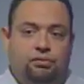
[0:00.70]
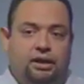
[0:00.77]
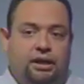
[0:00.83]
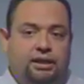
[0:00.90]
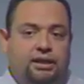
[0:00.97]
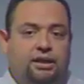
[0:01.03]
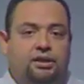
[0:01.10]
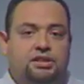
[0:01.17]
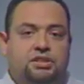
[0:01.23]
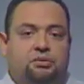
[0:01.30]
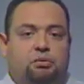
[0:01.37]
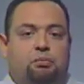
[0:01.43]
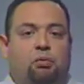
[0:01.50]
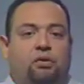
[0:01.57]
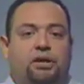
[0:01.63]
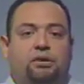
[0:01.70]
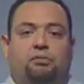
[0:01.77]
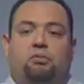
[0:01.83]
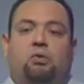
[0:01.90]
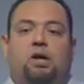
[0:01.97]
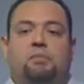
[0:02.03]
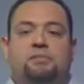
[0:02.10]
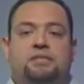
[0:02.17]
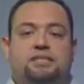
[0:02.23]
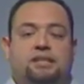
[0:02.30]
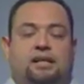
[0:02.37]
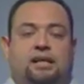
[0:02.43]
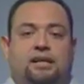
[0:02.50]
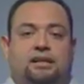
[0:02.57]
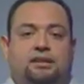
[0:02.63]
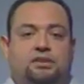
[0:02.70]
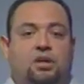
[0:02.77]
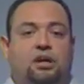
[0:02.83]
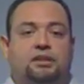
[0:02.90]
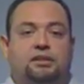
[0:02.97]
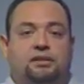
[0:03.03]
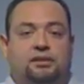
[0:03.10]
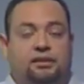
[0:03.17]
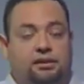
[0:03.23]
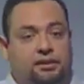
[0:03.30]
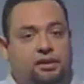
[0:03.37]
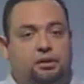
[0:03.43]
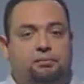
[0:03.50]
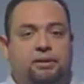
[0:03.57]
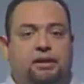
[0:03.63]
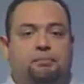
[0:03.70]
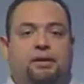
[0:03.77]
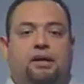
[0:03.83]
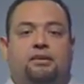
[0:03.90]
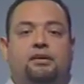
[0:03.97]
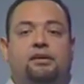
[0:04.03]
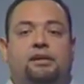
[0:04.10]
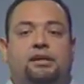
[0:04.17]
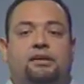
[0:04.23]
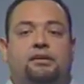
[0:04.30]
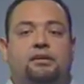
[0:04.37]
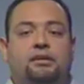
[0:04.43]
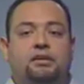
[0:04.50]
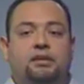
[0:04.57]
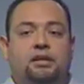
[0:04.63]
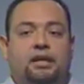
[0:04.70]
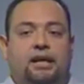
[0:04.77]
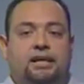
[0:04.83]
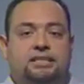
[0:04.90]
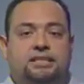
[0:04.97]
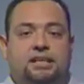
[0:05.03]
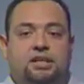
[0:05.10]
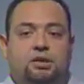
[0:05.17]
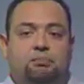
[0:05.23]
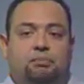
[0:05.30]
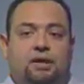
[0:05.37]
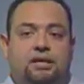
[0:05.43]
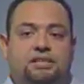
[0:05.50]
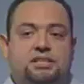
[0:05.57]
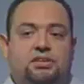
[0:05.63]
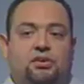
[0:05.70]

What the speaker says: And here's the reporting requirements that I talked a little bit about earlier, is that you must